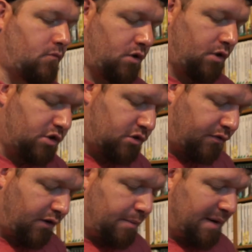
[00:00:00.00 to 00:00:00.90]
Those are
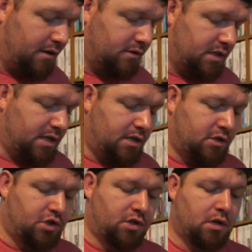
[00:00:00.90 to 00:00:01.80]
£3
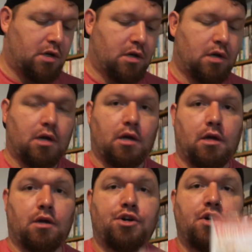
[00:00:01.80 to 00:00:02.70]
each.
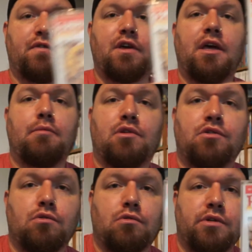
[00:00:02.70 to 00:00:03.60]
Another game that I
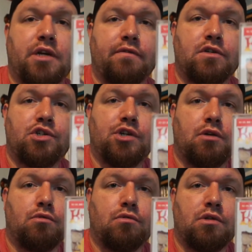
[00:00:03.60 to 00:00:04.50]
saw on David's
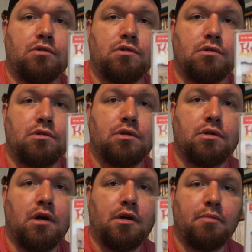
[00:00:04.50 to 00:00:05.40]
channel, this was
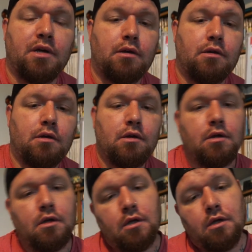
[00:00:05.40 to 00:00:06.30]
Nightmare.
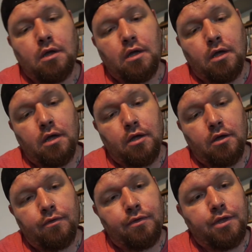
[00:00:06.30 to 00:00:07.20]

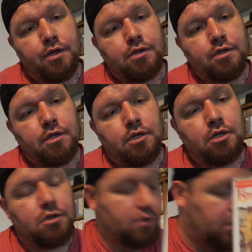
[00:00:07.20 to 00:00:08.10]
This
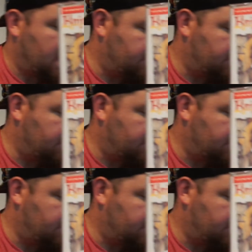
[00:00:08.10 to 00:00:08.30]
is again